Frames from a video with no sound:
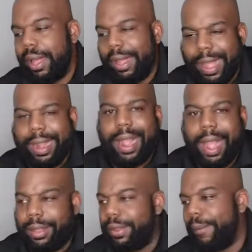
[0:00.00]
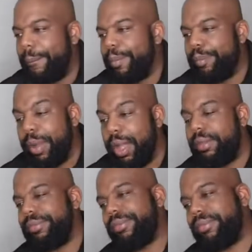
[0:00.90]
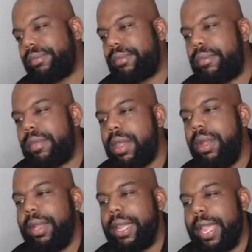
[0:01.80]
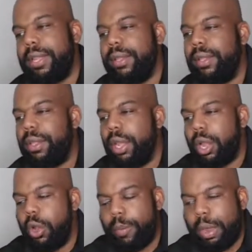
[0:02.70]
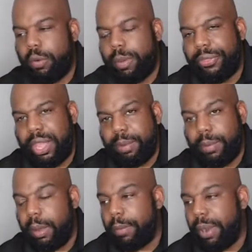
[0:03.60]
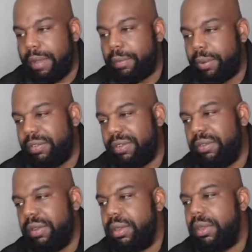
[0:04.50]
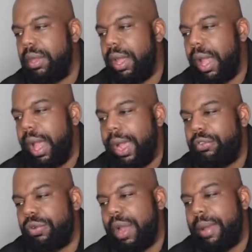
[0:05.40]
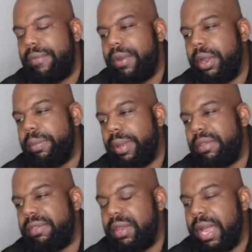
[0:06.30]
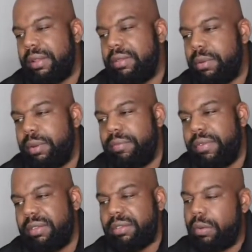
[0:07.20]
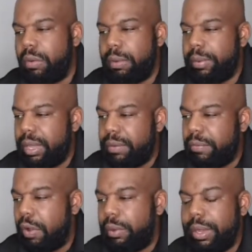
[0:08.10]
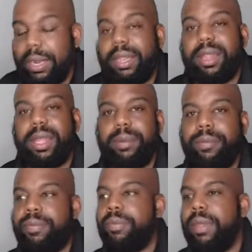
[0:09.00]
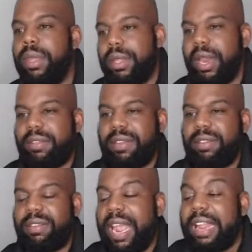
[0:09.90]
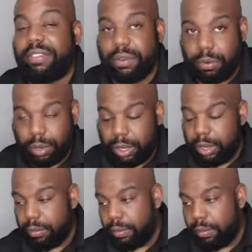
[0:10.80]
I got it. But again, going back on my theme about private prisons, I try my very best not to invest or be involved with anything that is intentionally